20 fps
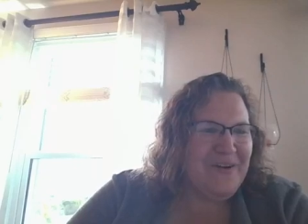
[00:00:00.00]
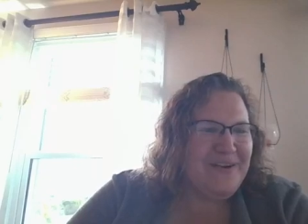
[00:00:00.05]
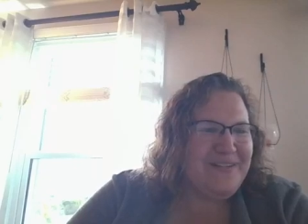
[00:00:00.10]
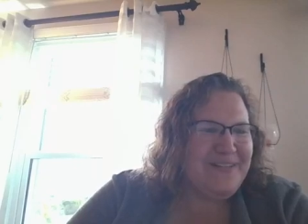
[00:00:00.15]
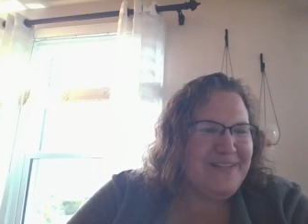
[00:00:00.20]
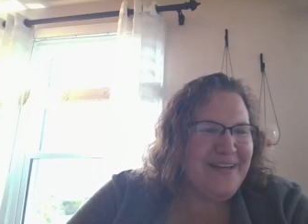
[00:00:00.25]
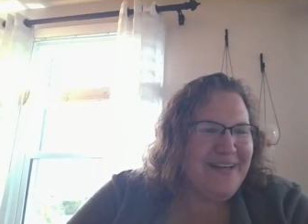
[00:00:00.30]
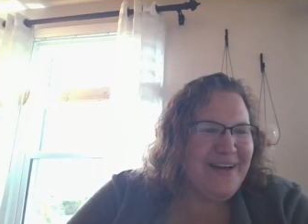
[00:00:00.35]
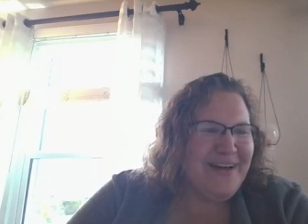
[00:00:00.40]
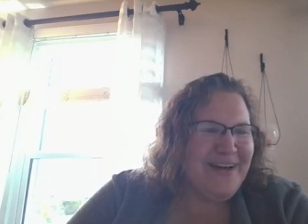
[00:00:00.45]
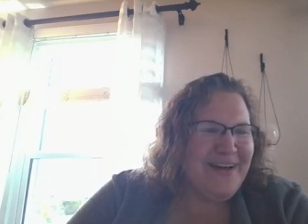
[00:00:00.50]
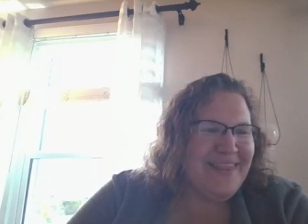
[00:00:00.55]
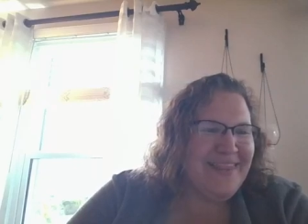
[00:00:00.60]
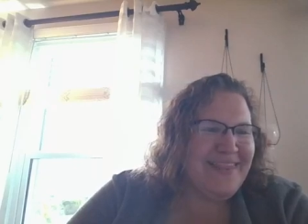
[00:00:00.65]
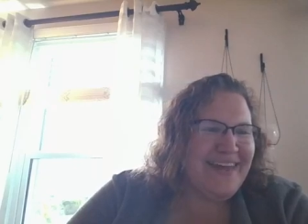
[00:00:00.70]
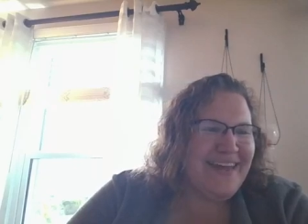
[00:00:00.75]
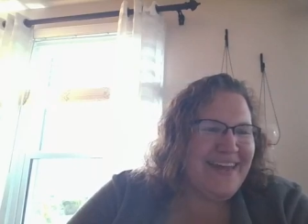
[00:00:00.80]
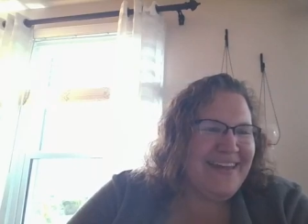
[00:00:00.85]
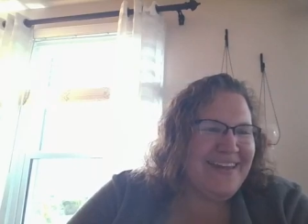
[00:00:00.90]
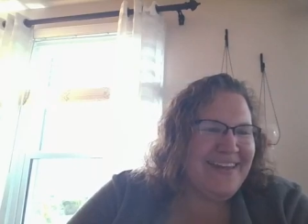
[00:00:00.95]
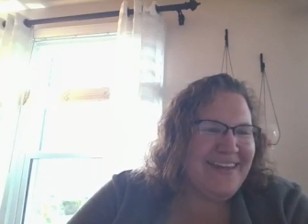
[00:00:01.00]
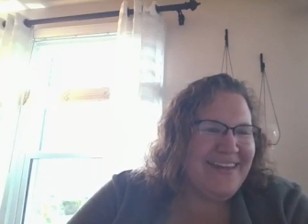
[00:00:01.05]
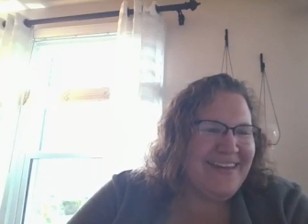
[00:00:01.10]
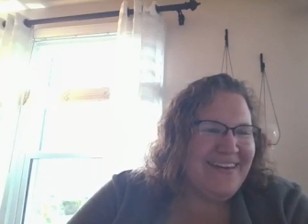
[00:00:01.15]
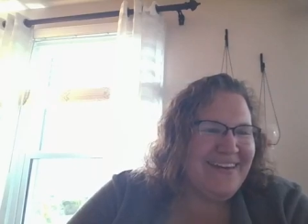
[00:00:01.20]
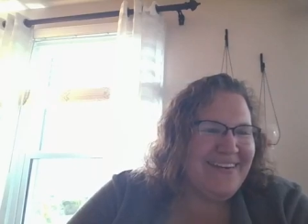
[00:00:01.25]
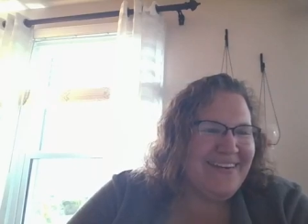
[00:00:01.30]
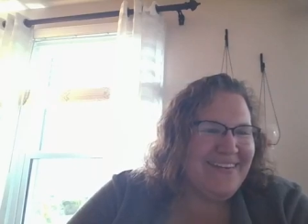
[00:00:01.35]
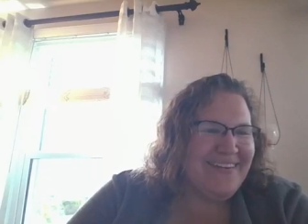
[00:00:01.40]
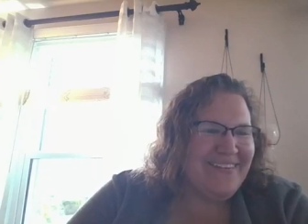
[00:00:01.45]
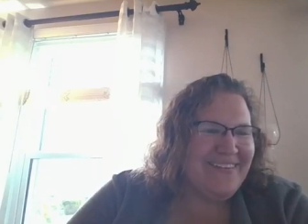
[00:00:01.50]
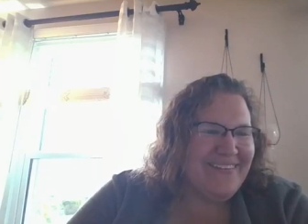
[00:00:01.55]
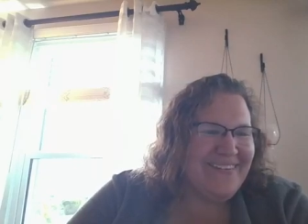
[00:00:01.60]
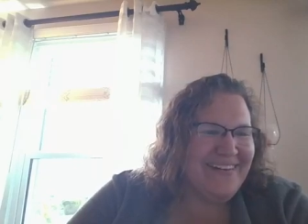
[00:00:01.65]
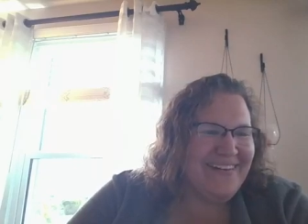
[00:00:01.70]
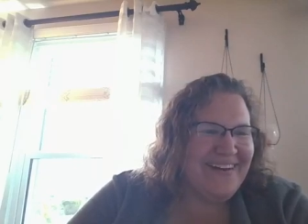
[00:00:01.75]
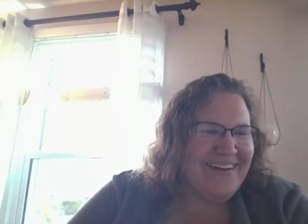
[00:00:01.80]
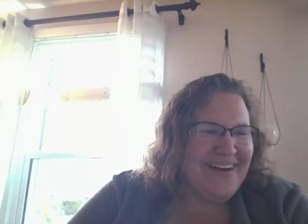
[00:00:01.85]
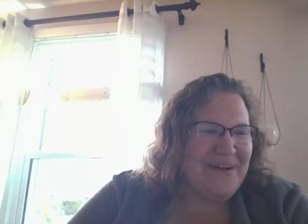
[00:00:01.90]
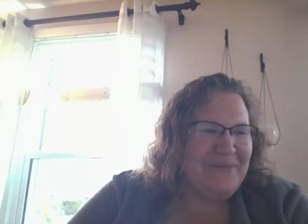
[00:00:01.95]
Brenda, thank
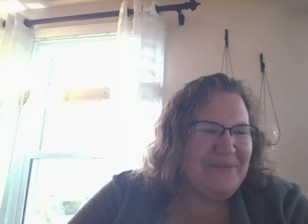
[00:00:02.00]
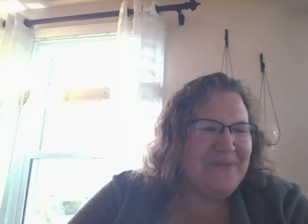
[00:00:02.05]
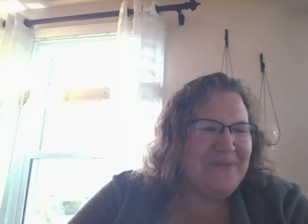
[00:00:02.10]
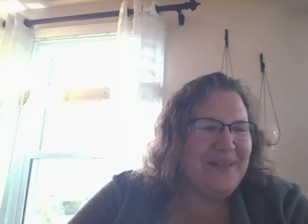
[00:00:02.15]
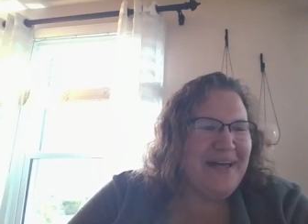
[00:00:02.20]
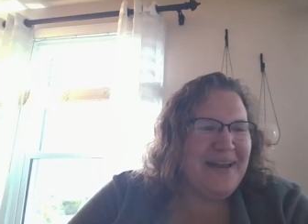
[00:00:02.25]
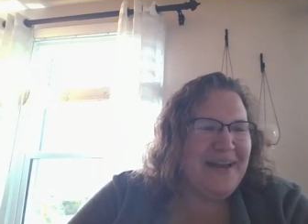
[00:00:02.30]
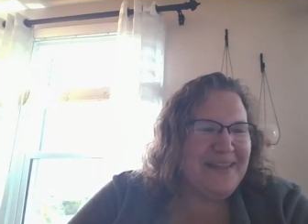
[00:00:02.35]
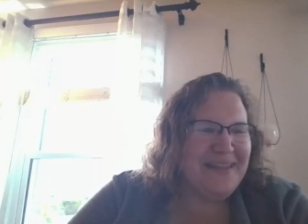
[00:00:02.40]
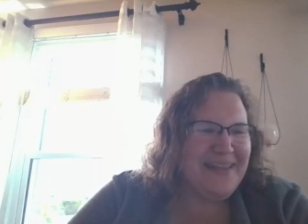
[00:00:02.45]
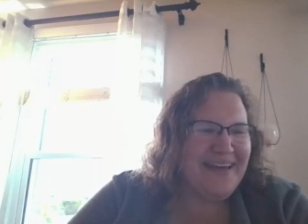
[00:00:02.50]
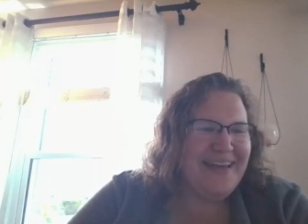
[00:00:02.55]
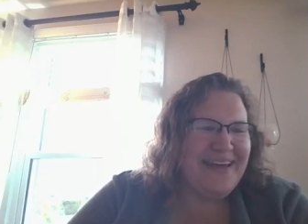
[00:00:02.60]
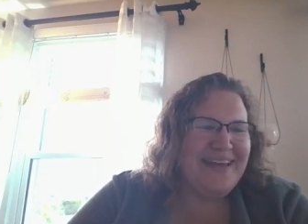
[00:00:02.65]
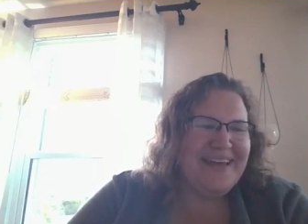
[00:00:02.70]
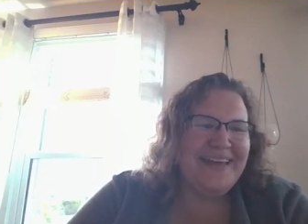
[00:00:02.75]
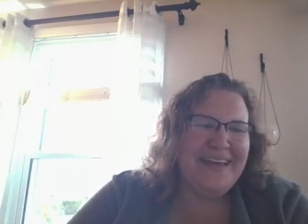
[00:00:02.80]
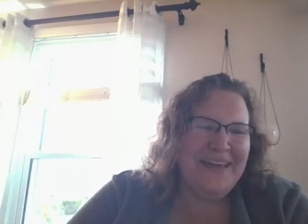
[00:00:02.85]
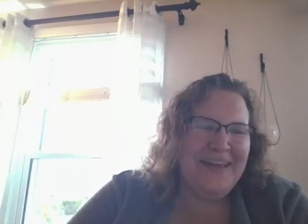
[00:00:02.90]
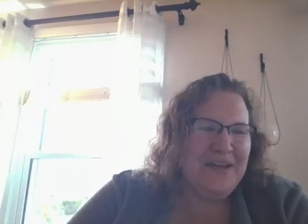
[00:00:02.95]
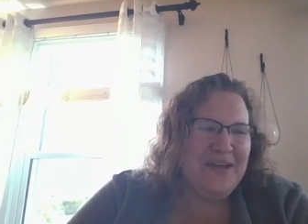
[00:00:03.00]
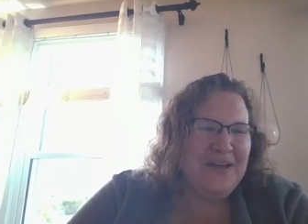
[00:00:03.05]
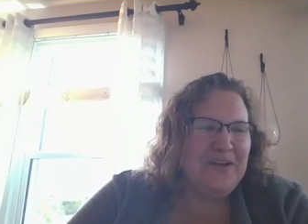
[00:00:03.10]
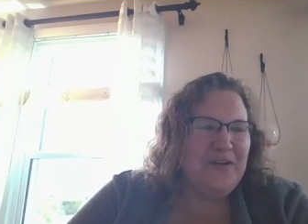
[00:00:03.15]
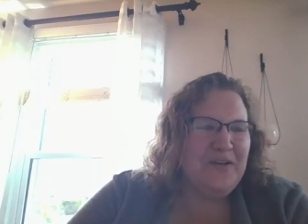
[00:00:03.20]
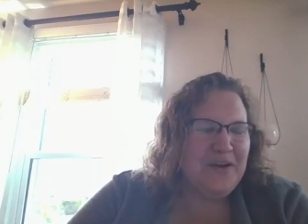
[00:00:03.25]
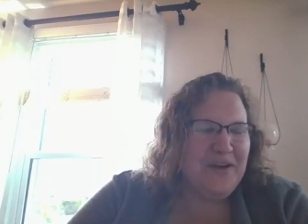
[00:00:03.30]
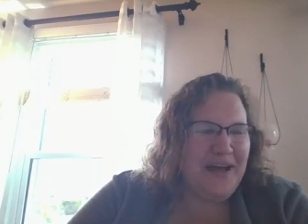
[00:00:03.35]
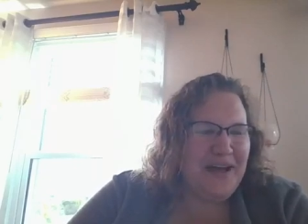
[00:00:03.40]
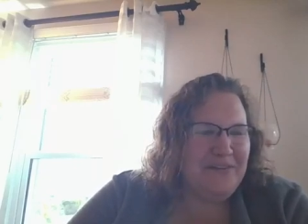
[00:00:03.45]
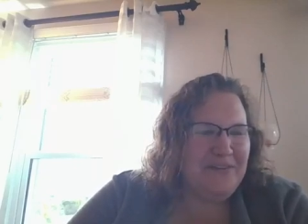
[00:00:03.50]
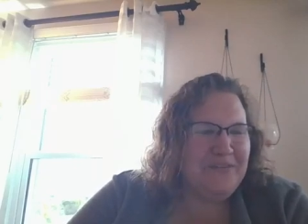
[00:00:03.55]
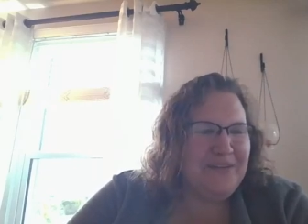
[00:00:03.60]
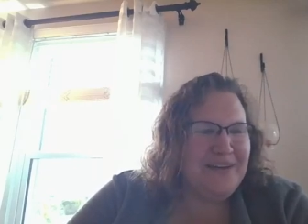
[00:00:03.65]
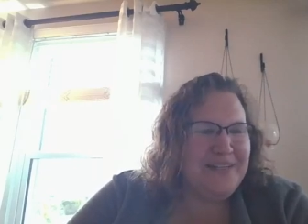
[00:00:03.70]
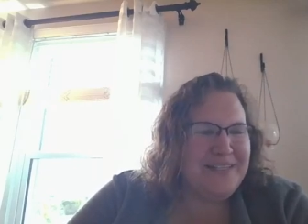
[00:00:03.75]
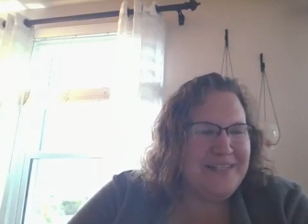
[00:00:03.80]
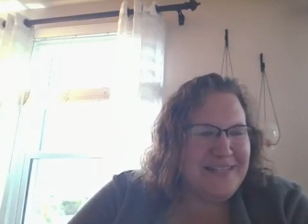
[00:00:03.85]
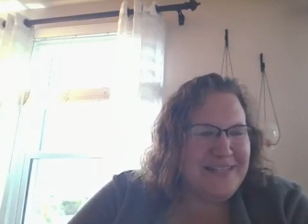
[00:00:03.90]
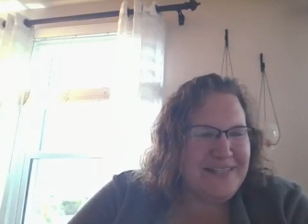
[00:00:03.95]
you. I'm glad that your
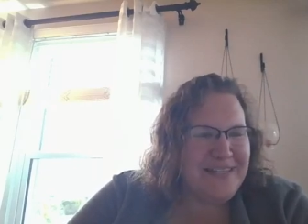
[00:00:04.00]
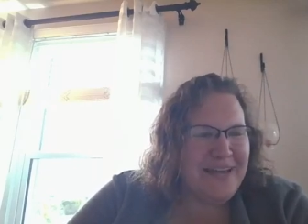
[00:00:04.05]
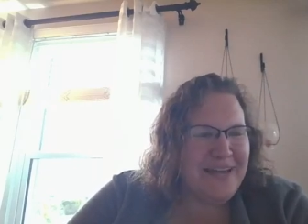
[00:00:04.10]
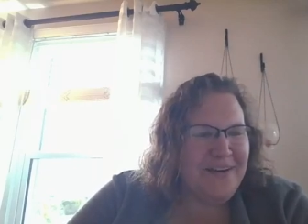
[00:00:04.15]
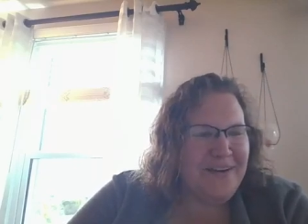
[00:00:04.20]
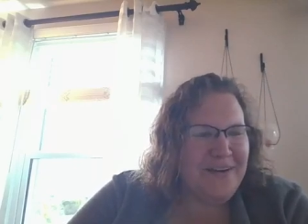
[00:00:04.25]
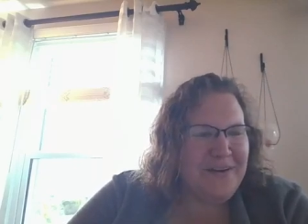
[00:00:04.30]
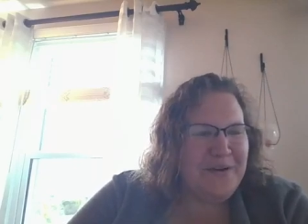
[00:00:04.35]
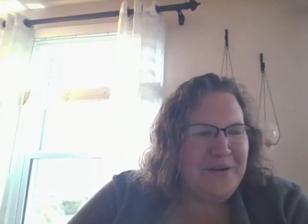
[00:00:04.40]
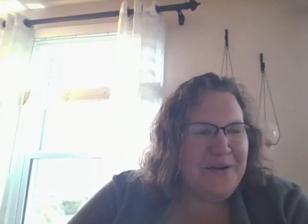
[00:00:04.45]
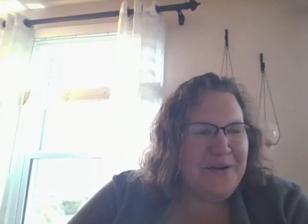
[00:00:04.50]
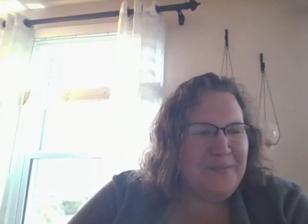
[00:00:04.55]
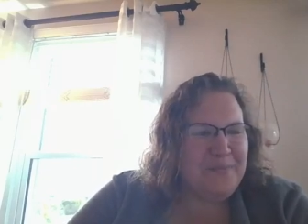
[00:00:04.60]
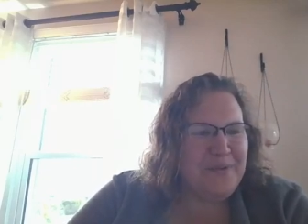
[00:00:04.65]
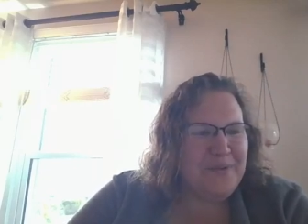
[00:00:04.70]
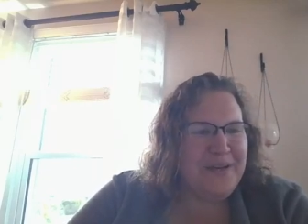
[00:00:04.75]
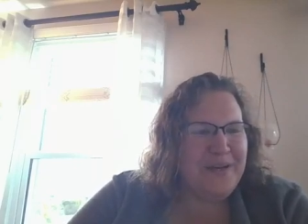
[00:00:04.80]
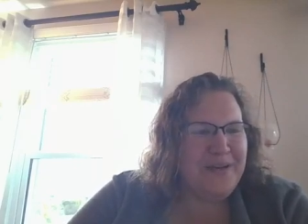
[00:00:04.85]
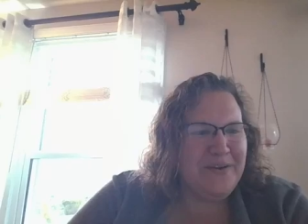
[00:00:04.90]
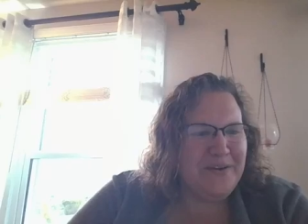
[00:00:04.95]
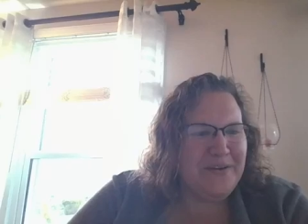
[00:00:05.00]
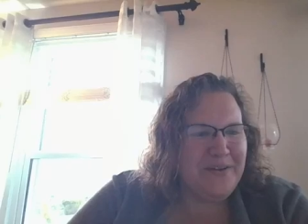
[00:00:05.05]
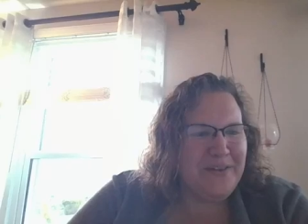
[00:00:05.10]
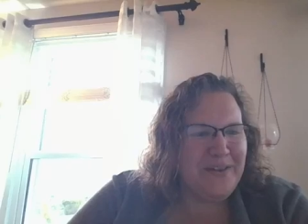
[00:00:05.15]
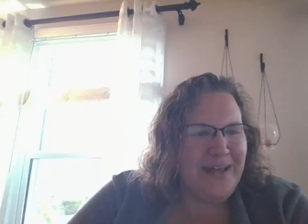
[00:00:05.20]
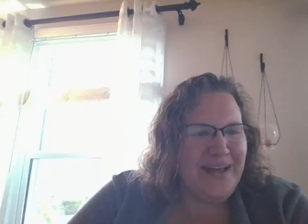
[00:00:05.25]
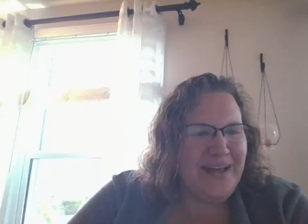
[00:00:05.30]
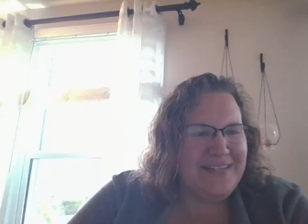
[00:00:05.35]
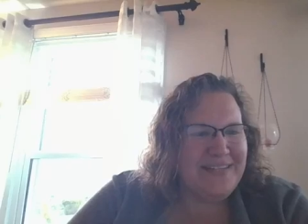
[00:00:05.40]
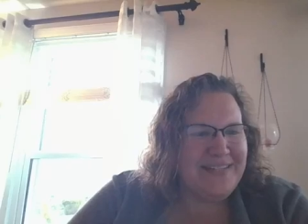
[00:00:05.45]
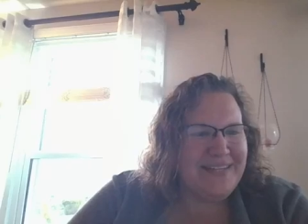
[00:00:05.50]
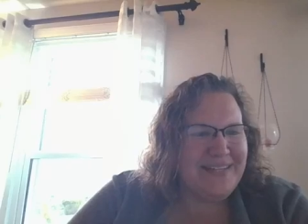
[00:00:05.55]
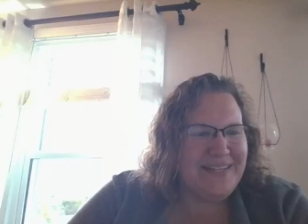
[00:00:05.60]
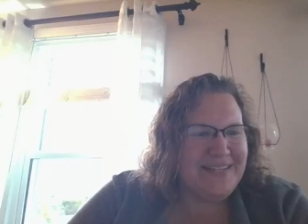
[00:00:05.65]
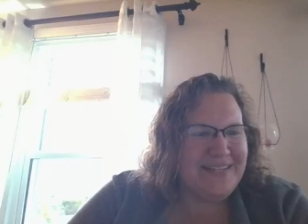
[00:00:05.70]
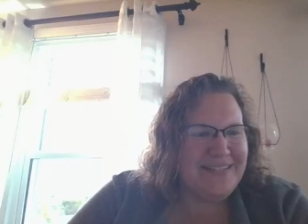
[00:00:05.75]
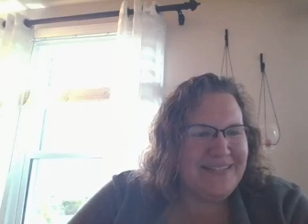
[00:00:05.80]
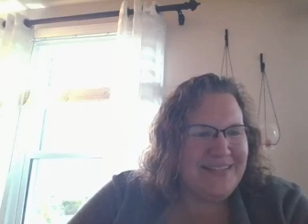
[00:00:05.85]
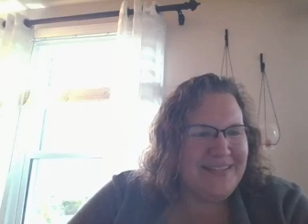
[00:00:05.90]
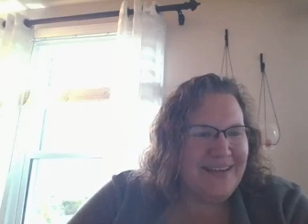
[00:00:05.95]
confidence is there and you're completing your
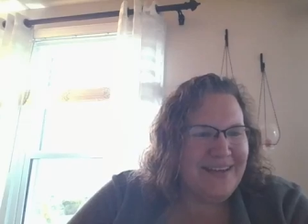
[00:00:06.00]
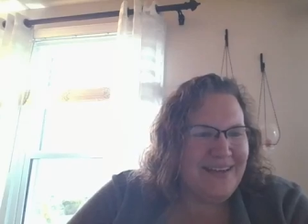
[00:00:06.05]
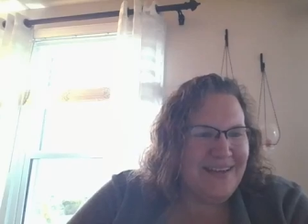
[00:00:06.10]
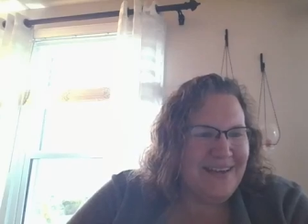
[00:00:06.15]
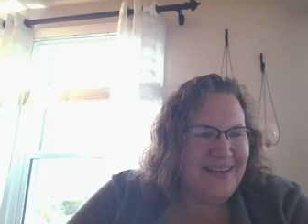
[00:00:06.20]
classes.